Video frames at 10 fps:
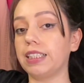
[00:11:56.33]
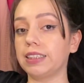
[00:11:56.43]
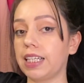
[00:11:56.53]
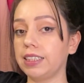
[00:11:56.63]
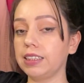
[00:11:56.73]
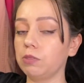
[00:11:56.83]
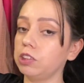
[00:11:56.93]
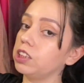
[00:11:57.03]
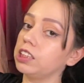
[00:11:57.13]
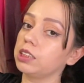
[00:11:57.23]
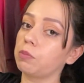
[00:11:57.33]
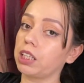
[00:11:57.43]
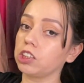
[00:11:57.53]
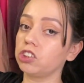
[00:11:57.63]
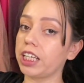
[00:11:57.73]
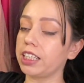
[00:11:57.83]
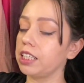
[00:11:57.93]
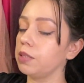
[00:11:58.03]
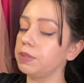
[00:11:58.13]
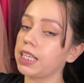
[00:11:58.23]
scents, which is Marc
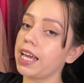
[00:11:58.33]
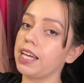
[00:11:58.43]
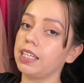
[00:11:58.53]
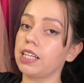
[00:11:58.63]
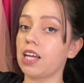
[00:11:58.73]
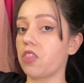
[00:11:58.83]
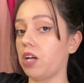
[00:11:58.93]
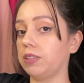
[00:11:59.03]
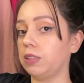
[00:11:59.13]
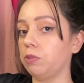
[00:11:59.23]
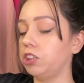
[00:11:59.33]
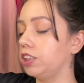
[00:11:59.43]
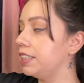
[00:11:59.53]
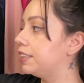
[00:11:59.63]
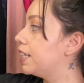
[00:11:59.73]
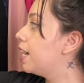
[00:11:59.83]
Jacobs and 1,000 Wishes.